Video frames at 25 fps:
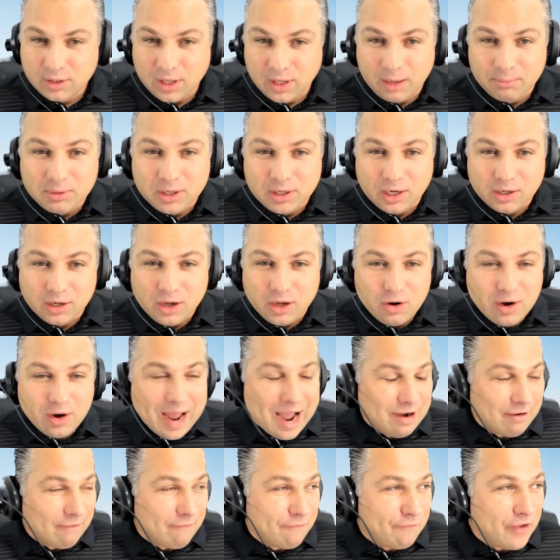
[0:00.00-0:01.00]
I'm going to go
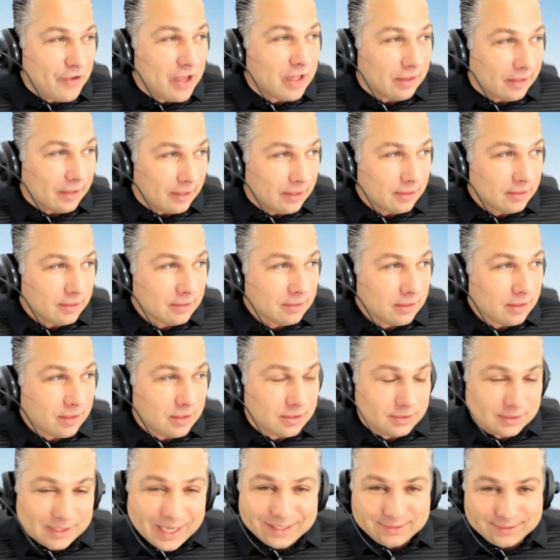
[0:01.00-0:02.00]
down to Philly
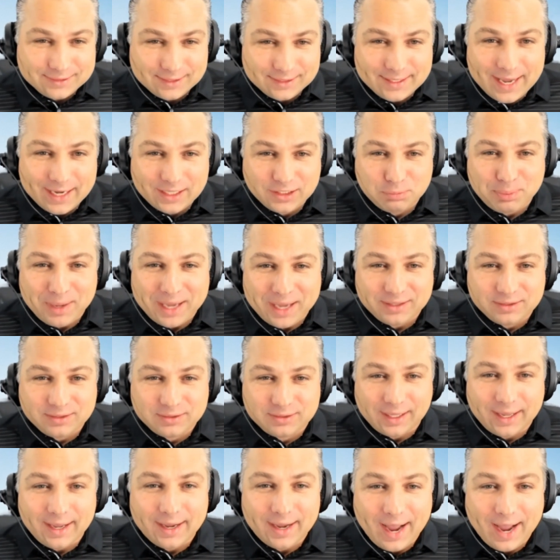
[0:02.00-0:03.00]
because that's the next
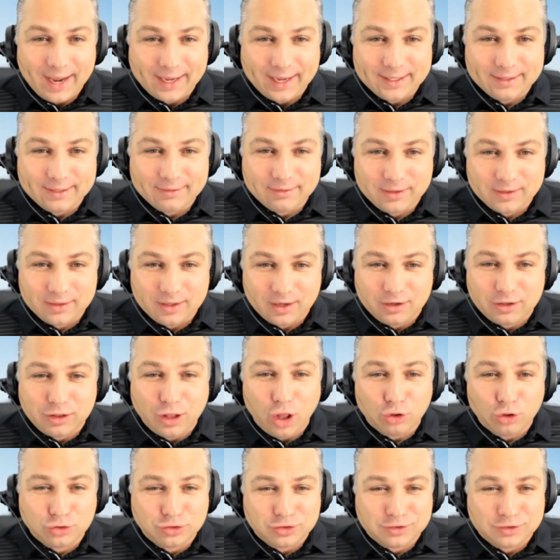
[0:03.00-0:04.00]
best thing I can, the
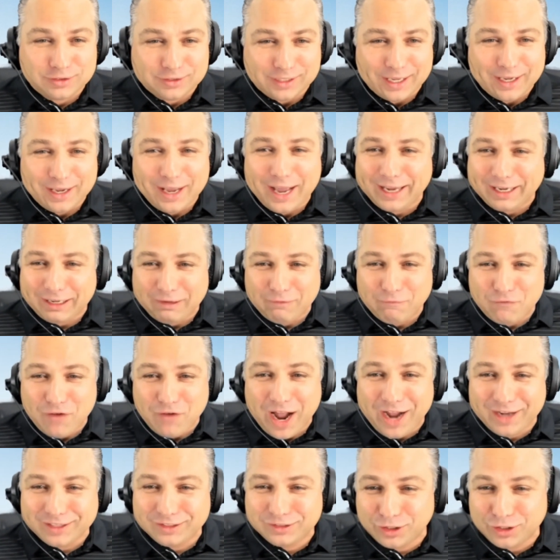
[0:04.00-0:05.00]
closest thing I can
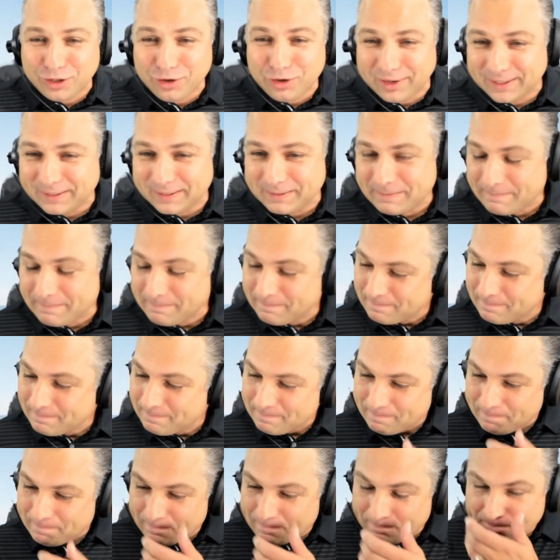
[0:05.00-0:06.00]
find to it.
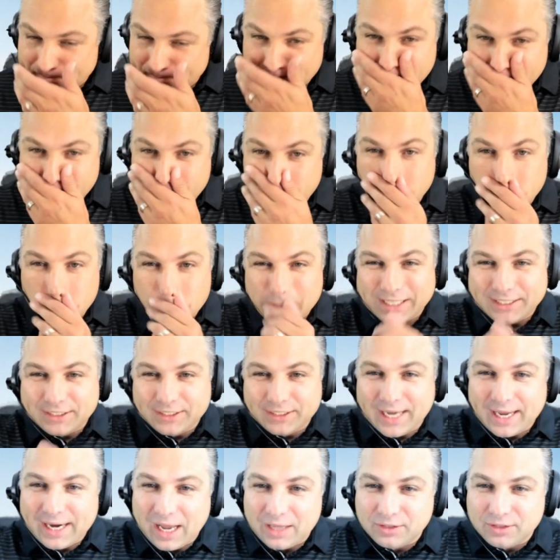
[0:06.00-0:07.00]

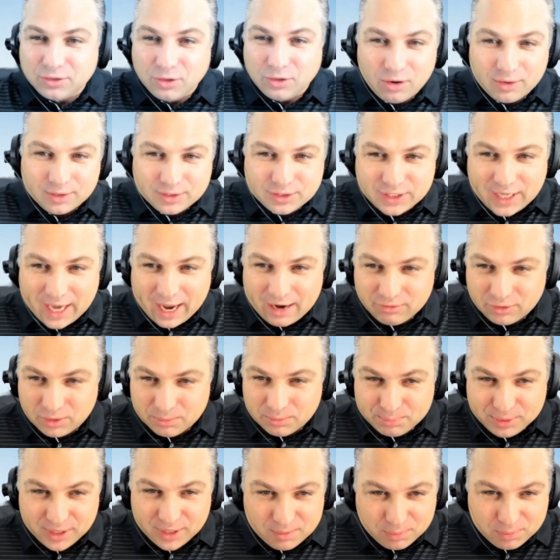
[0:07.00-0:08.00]
Shout out to all the chat
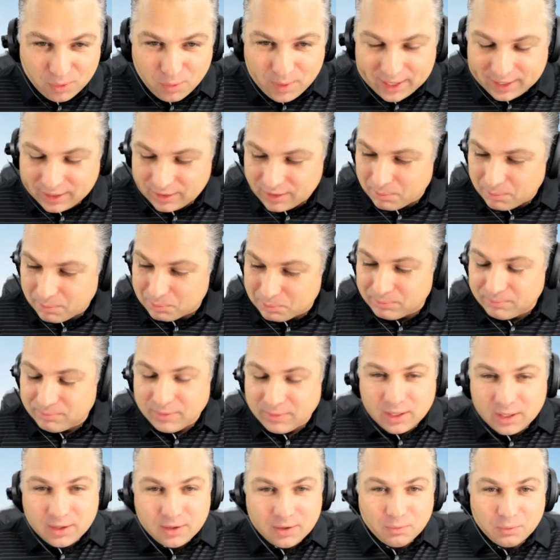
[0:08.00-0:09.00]
room people waking up
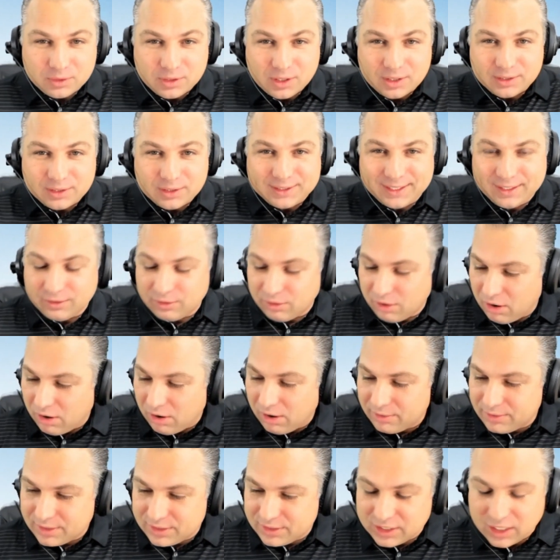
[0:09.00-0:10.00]
with us here
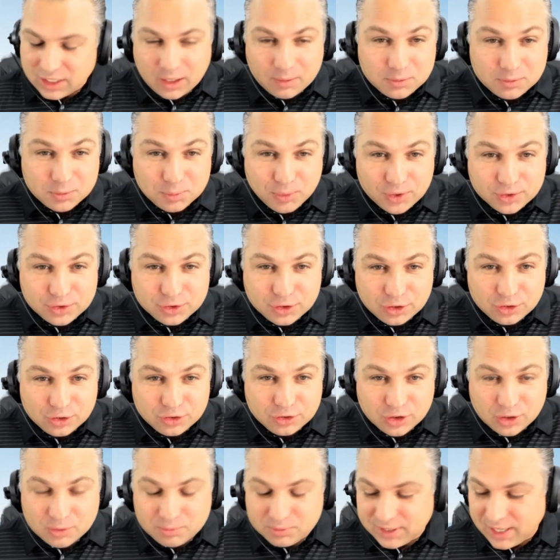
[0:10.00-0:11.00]
on the JAKIB Sports
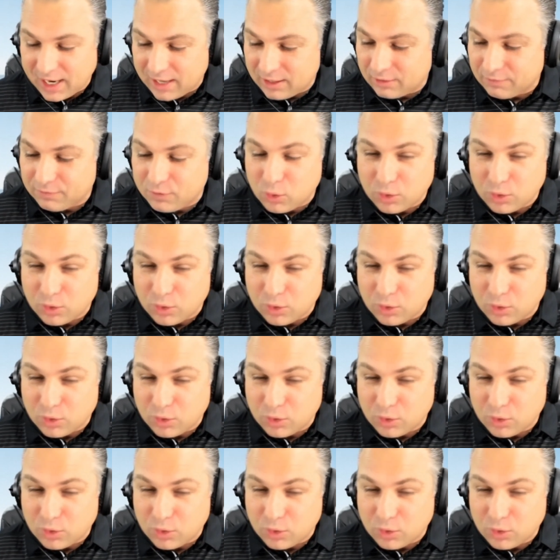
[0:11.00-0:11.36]
YouTube channel.